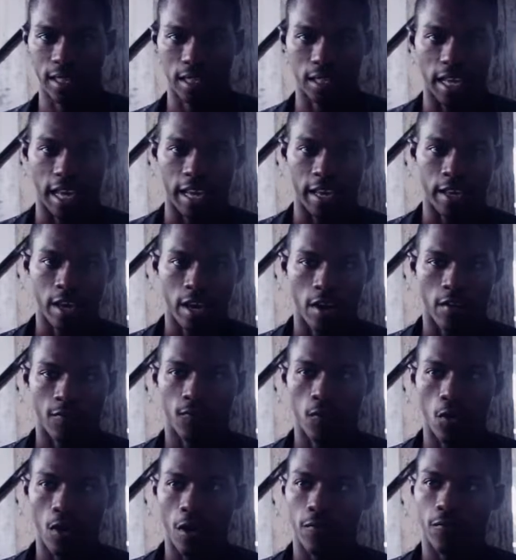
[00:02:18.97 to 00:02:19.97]
in the day
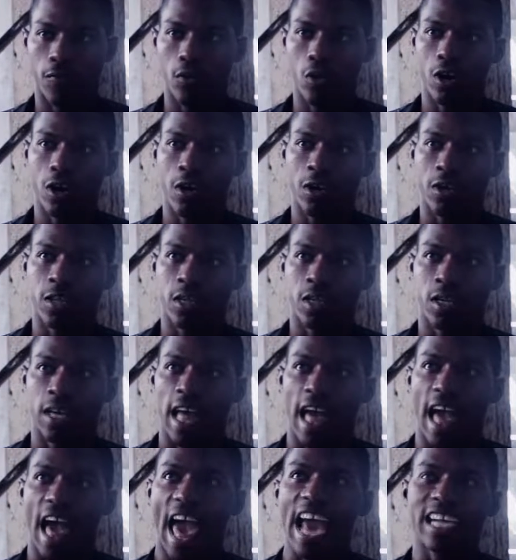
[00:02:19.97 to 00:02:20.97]
for, for
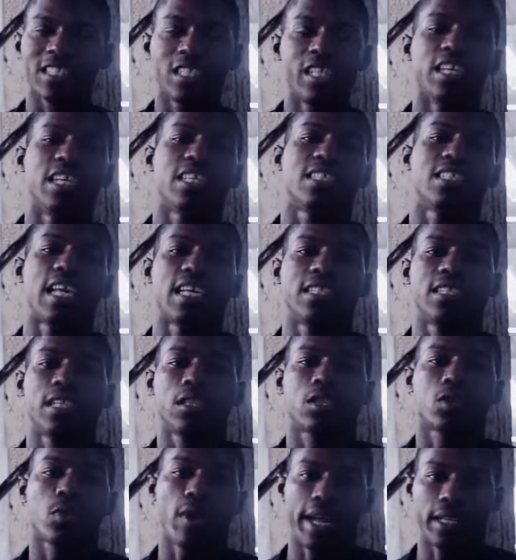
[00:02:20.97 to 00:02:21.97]
actually
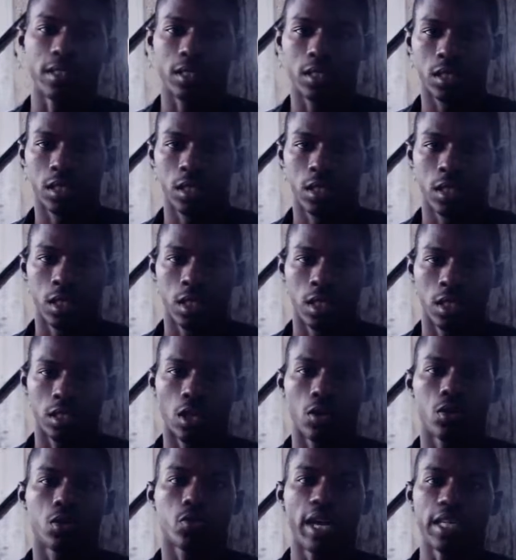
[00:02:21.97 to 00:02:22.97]
assessing threats.
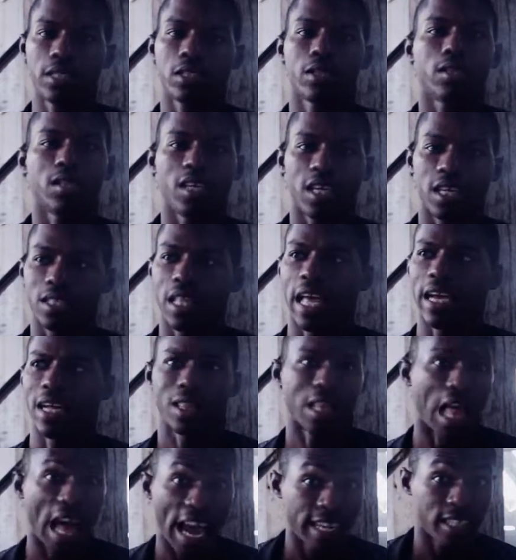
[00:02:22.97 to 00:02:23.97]
So threats are things like a
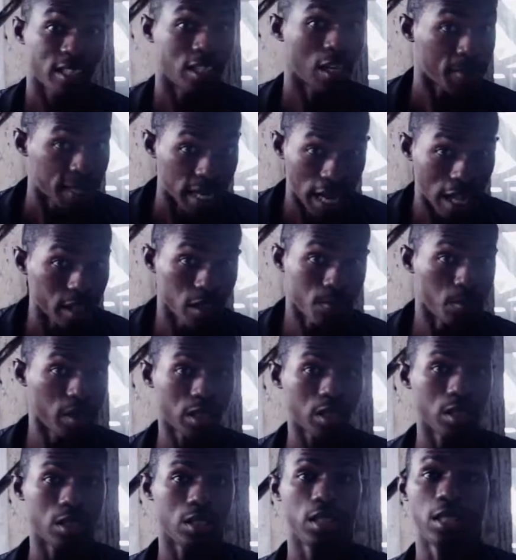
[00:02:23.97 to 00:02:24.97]
lion jumping out of the
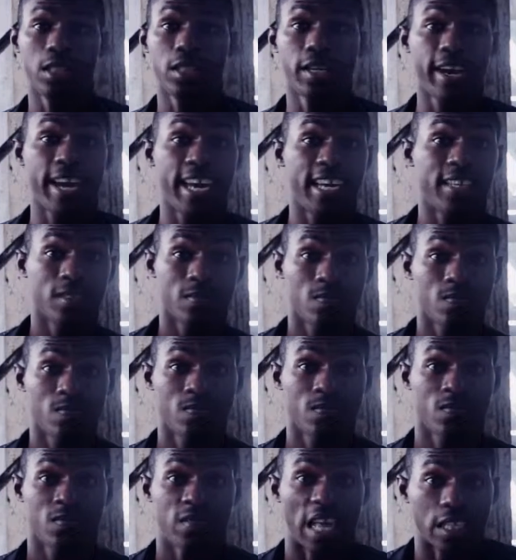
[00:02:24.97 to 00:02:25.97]
bushes and eating your ass.
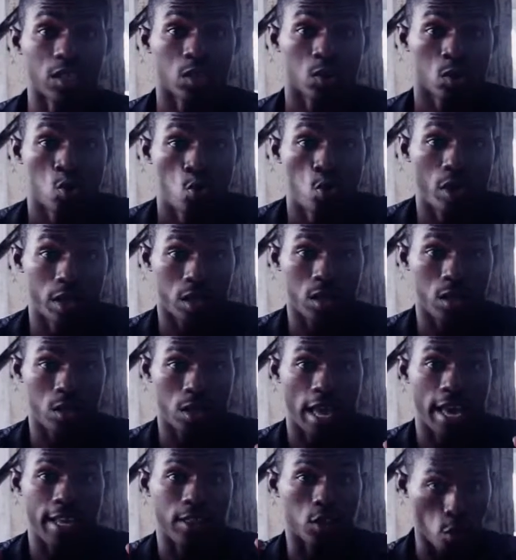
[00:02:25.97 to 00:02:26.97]
That's what
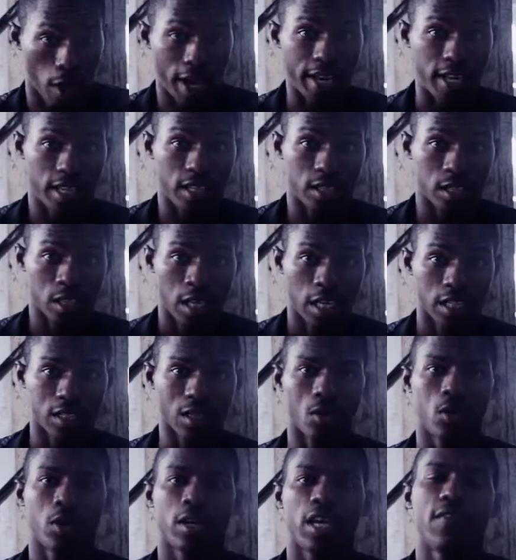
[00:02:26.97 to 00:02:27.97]
a threat is.
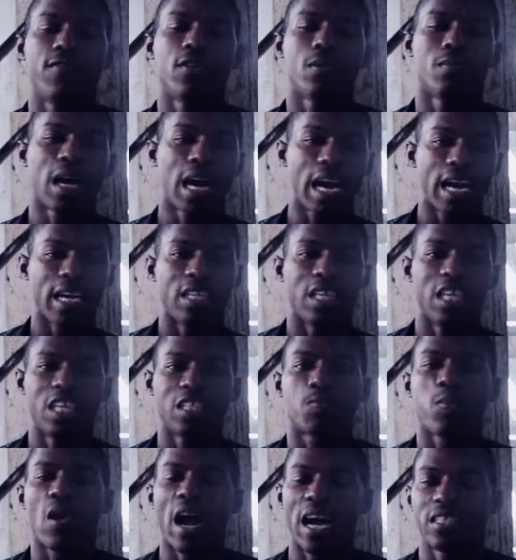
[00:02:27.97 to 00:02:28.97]
So if your mind
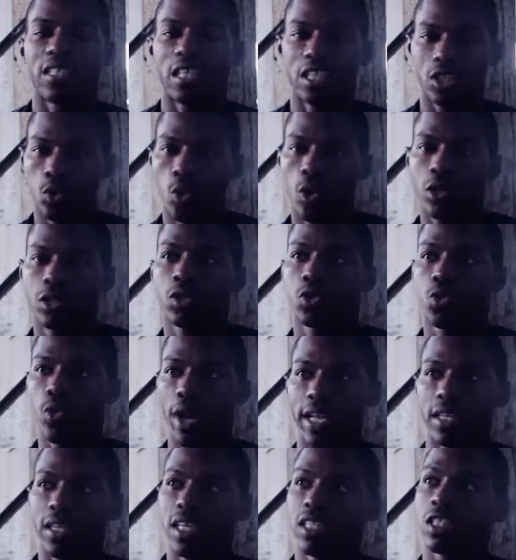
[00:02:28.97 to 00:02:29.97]
is processed towards
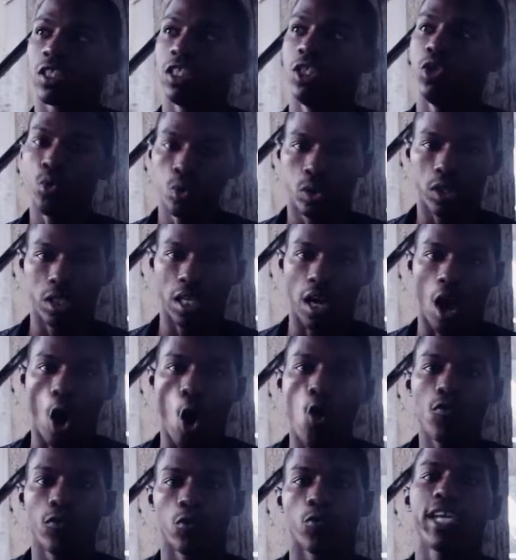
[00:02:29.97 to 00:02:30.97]
threat, it's used to
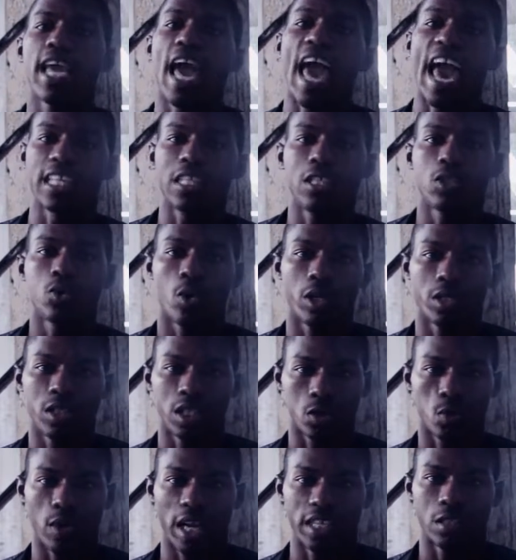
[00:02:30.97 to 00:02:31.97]
overreacting towards
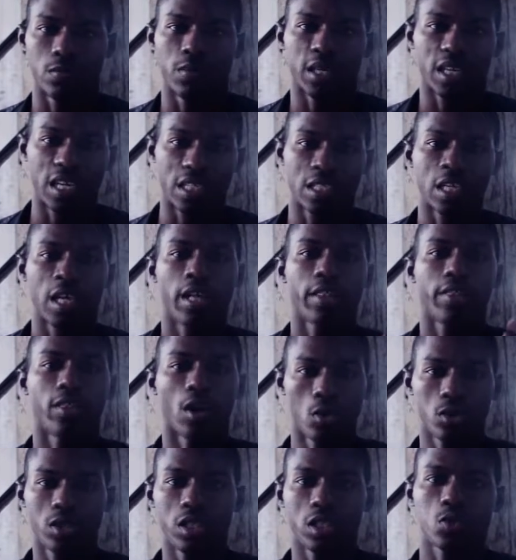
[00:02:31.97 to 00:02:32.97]
situations because
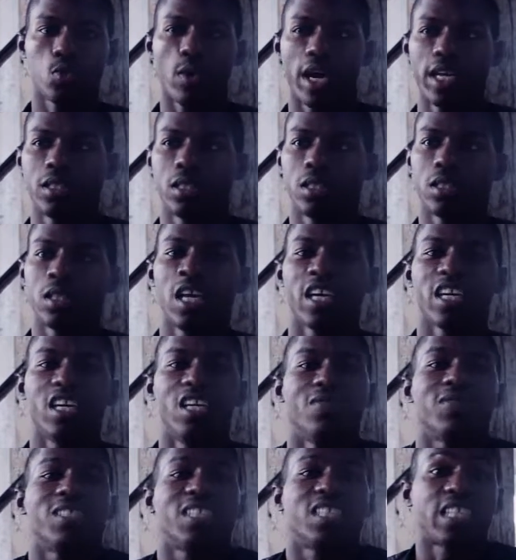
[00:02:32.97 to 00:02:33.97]
those situations
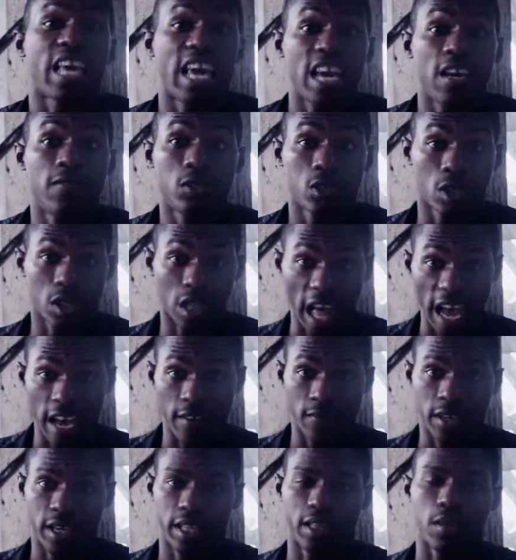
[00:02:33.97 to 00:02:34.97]
could have saved your
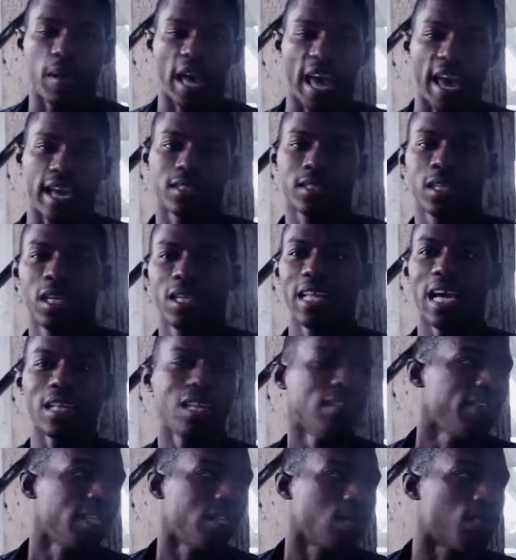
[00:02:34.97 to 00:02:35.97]
life in the past. Now,
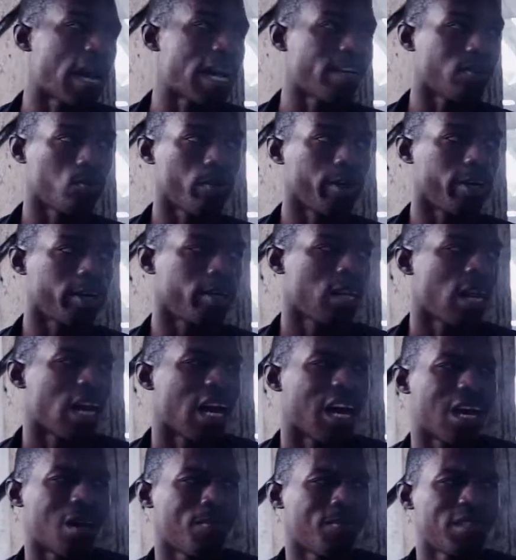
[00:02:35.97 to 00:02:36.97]
living in the modern world,
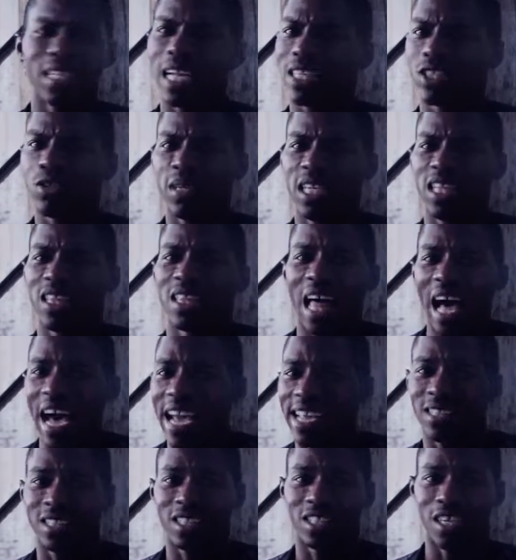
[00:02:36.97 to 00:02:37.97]
um, there's not too many
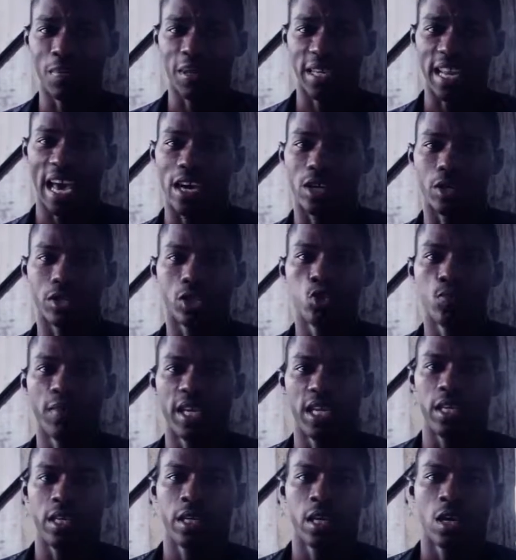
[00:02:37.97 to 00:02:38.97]
lions jumping out or too
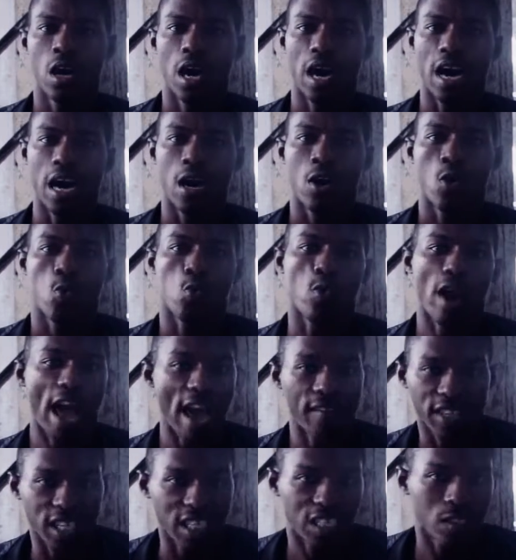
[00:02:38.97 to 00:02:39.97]
many uh,
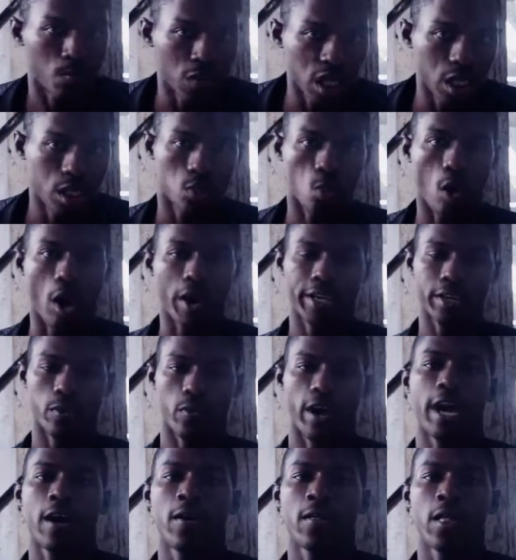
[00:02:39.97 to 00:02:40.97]
ravenous beasts walking
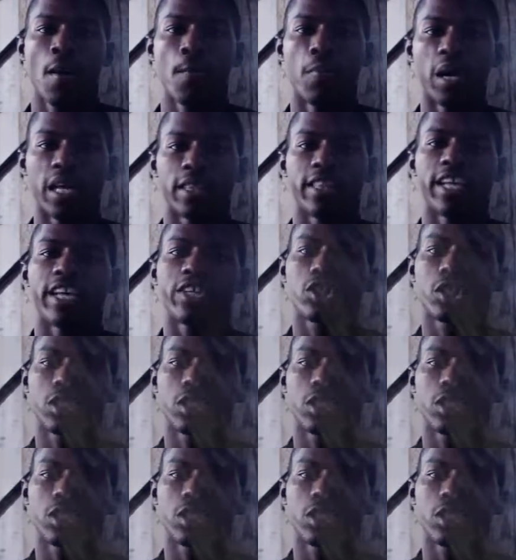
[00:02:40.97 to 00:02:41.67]
around, but there's